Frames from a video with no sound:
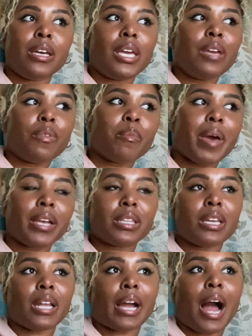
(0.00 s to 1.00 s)
even back
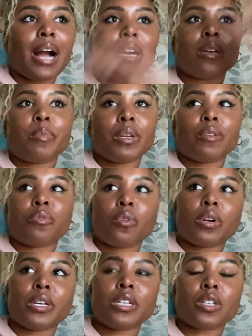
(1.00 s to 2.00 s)
then, like I could have been in
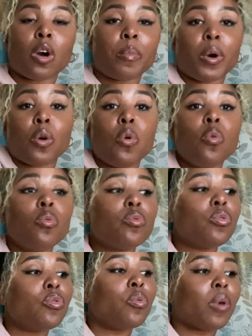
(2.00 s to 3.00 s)
Florida years ago, but who
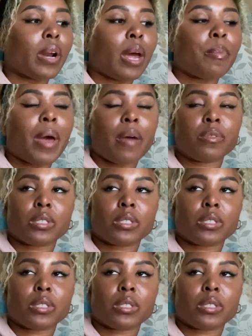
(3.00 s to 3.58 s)
knew where that path was